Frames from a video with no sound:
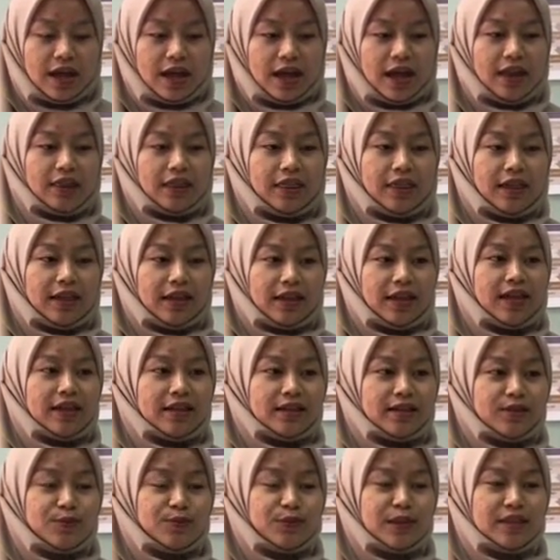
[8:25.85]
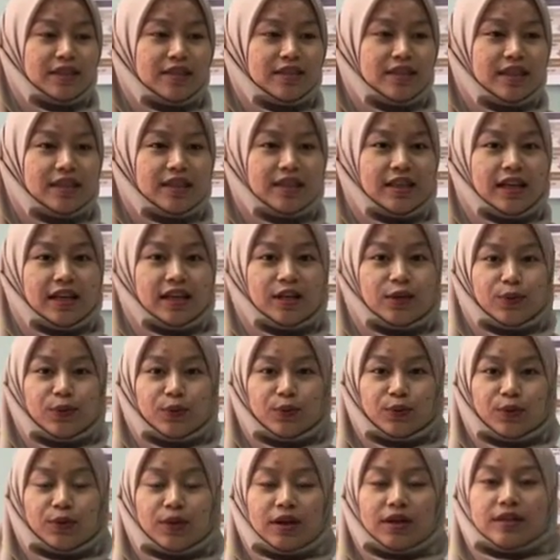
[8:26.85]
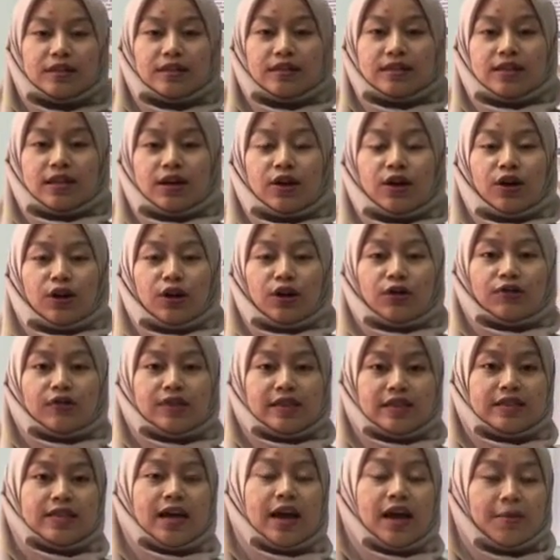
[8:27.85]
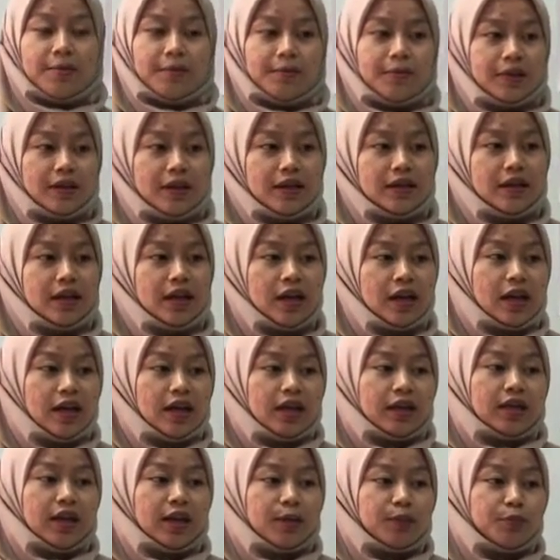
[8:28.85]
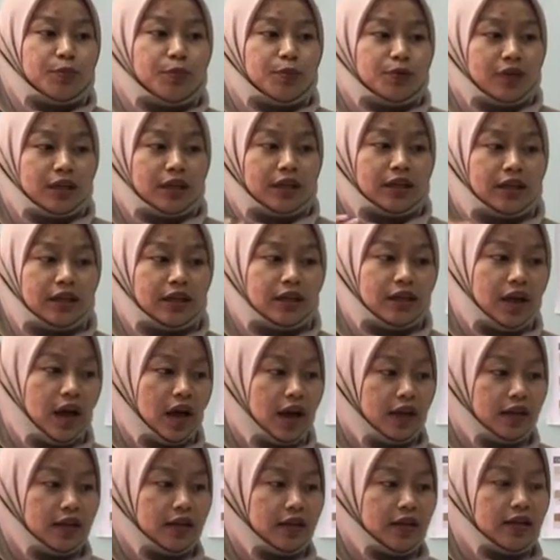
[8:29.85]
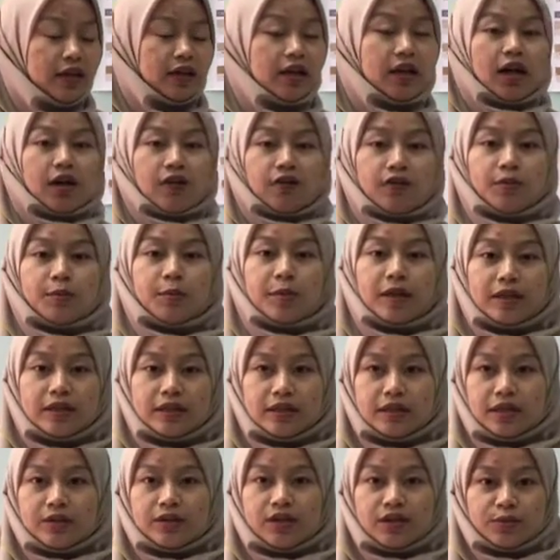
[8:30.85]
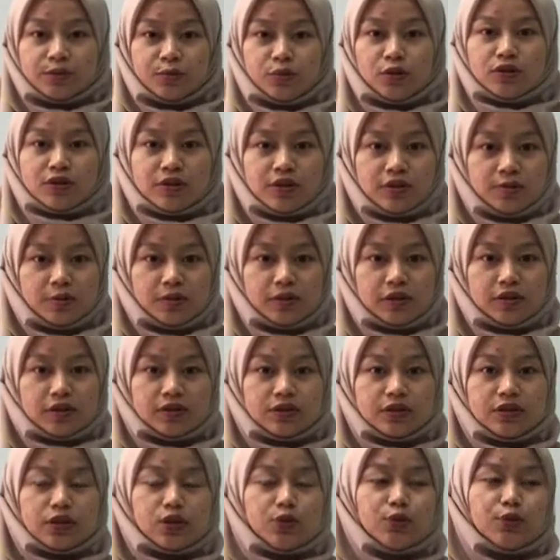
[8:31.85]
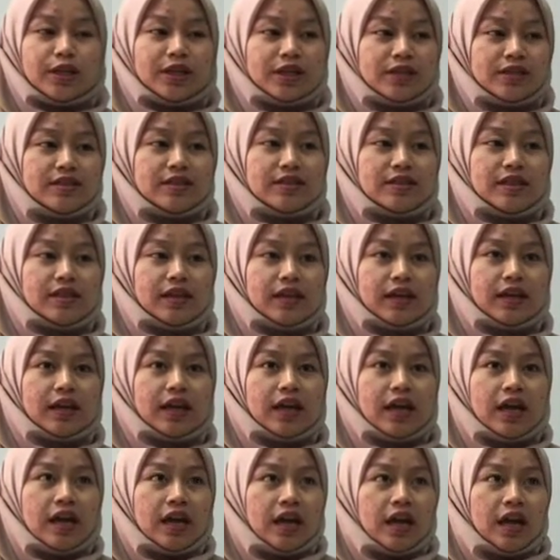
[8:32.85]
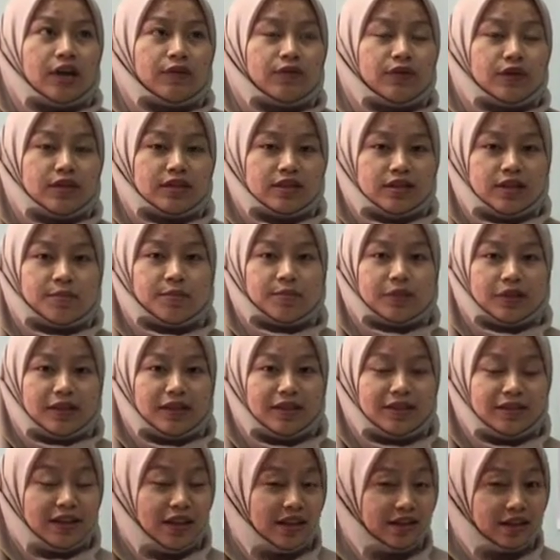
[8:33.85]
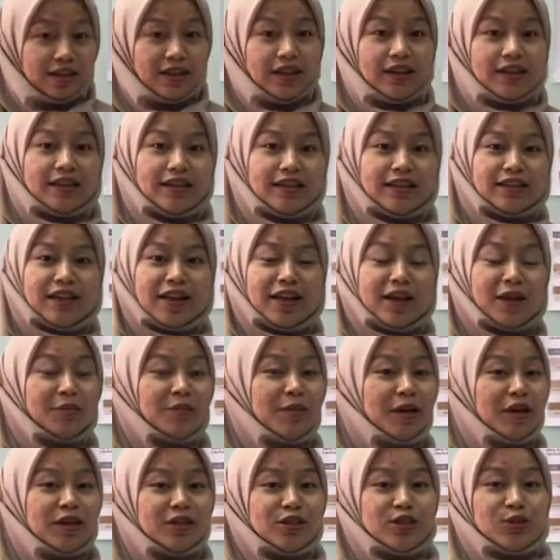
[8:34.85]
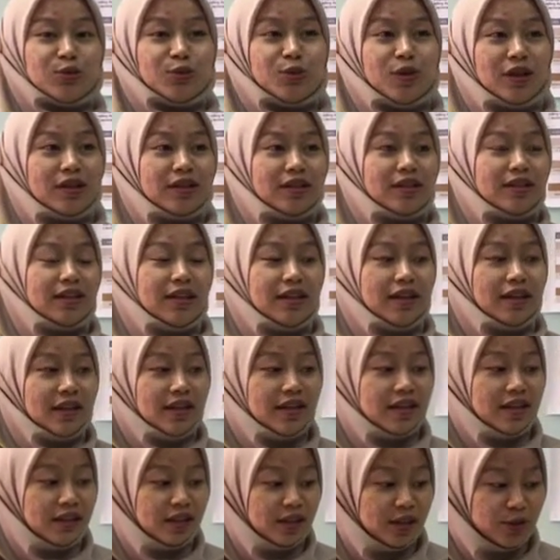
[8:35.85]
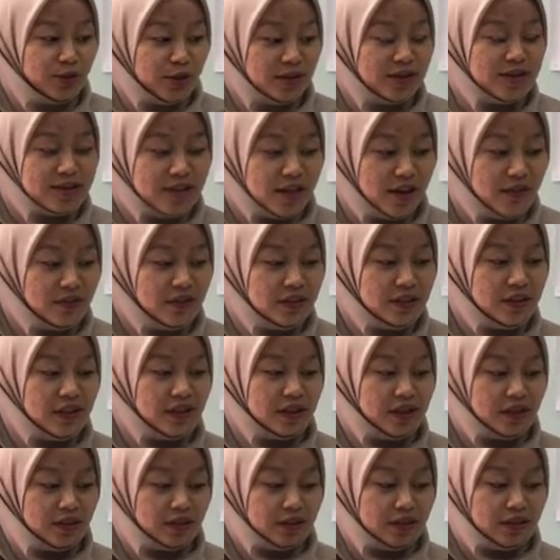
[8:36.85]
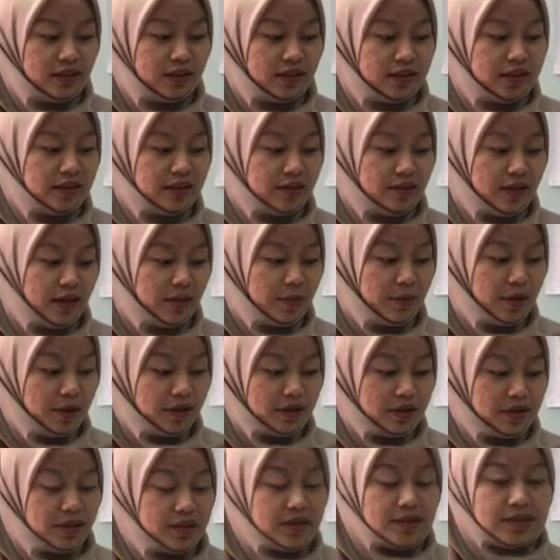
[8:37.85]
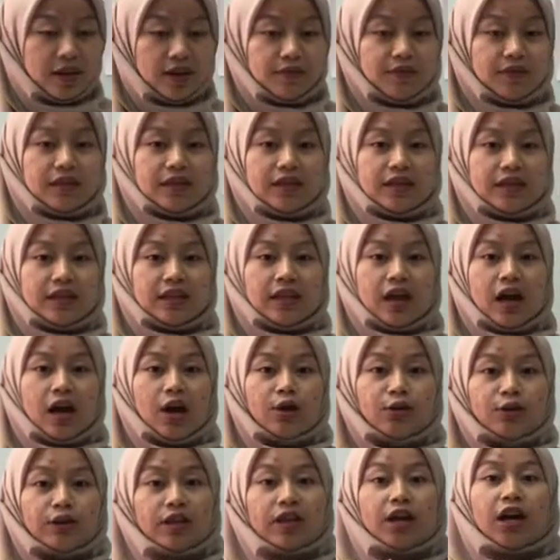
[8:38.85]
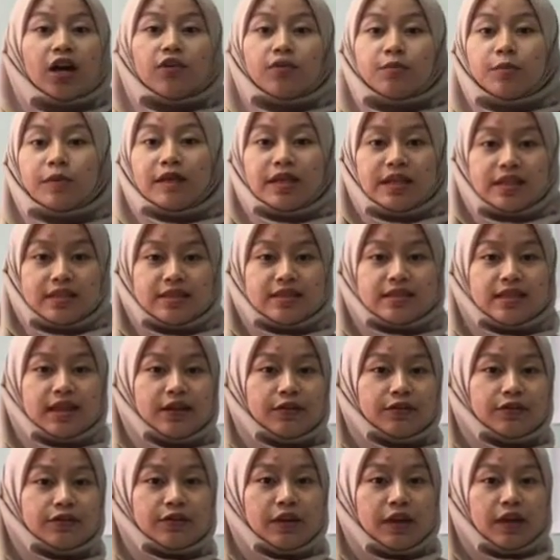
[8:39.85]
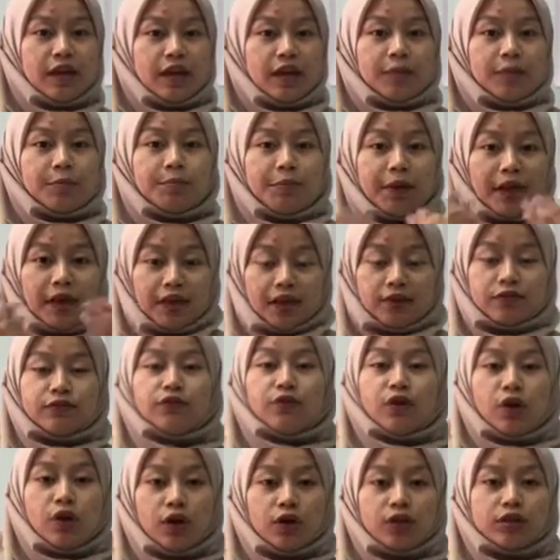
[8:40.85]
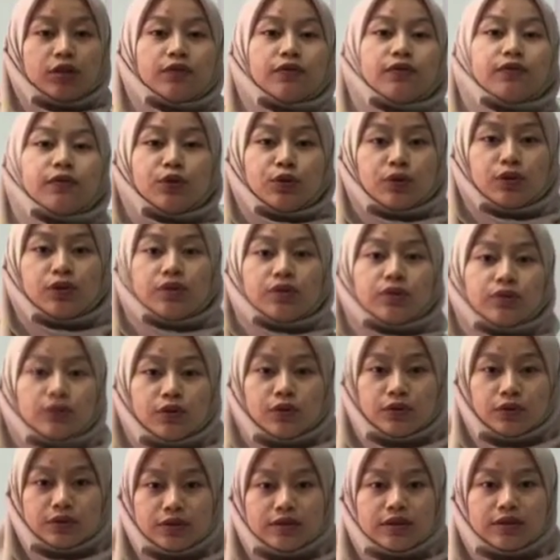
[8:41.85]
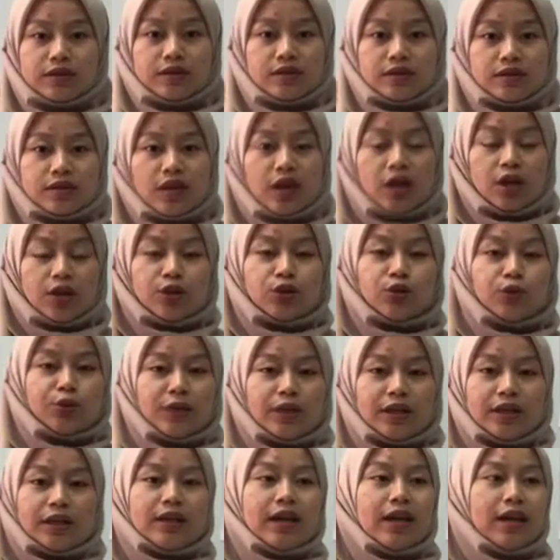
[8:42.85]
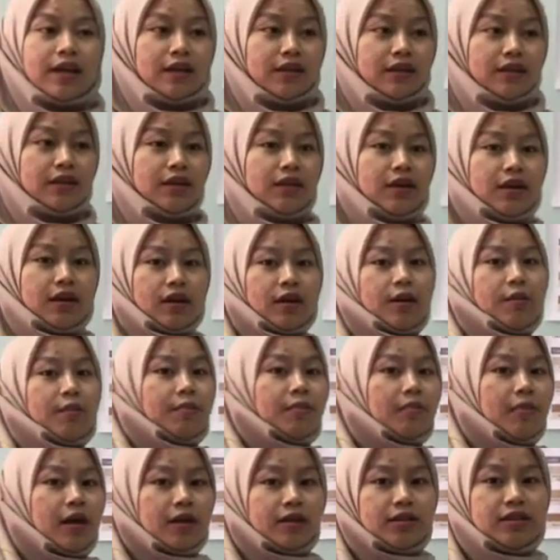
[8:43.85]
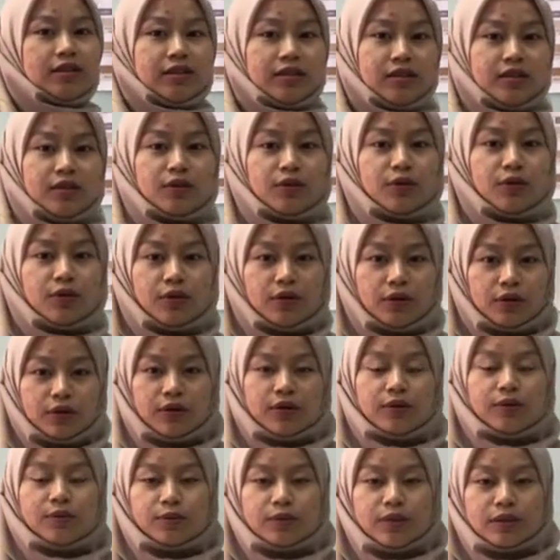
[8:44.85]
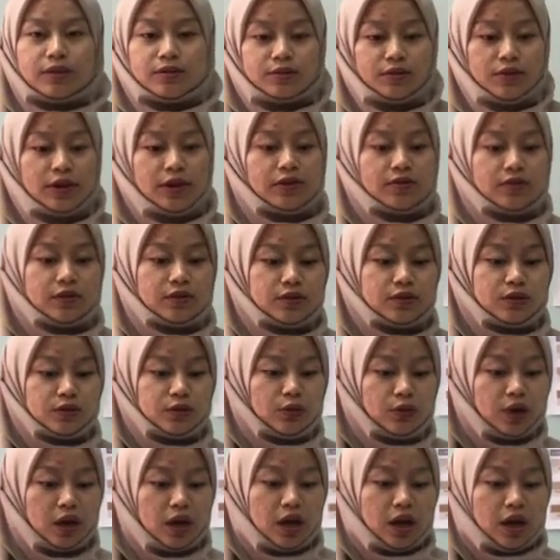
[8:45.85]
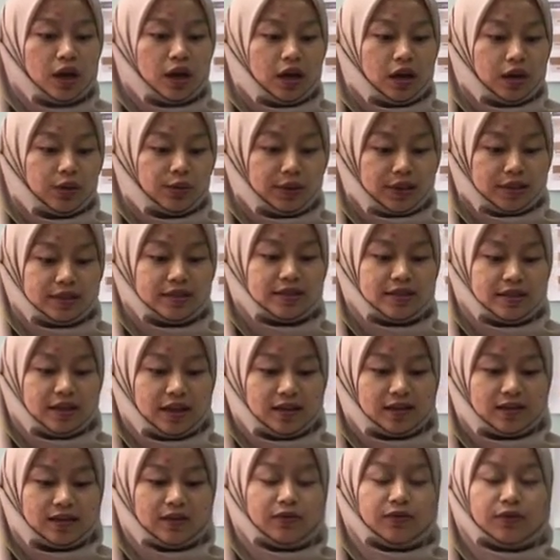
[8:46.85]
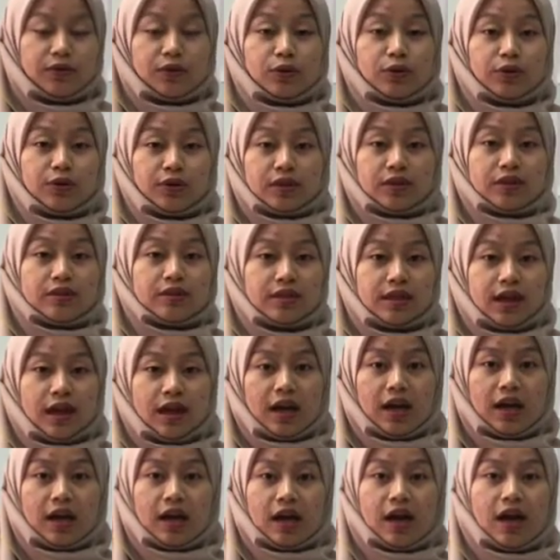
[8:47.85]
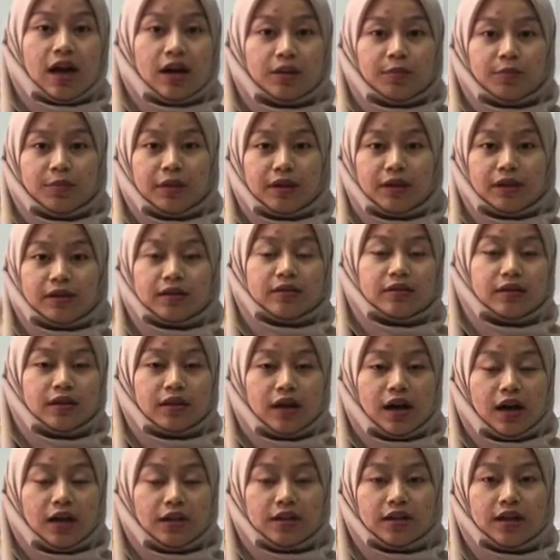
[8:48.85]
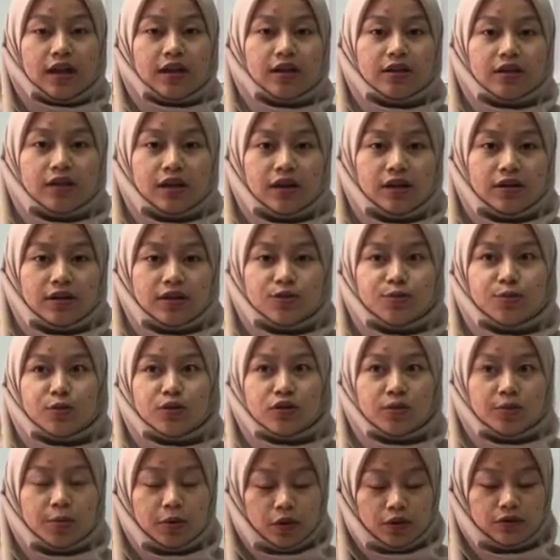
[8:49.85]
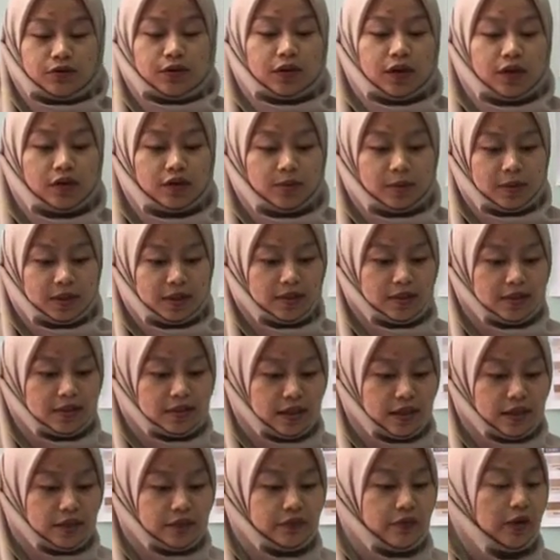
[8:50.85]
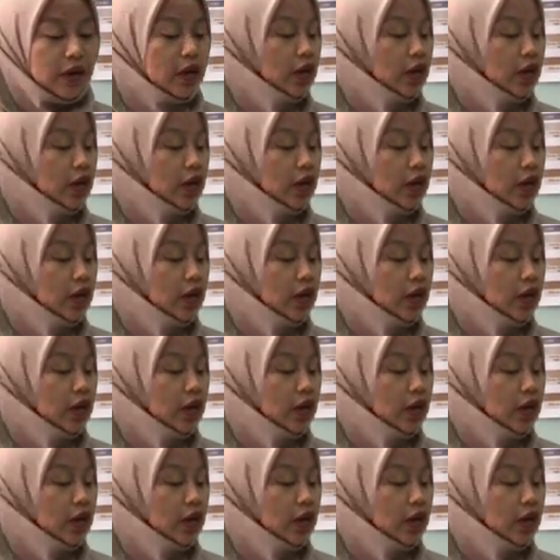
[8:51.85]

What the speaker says: And then next, you can see that when all of this happen, they put it under the government responsible. So we can see that, for example, in MH17, how the government itself paying for all the funeral costs, doing like there are martyr or whatsoever. So we can see that the funerals are being responsible of the government itself.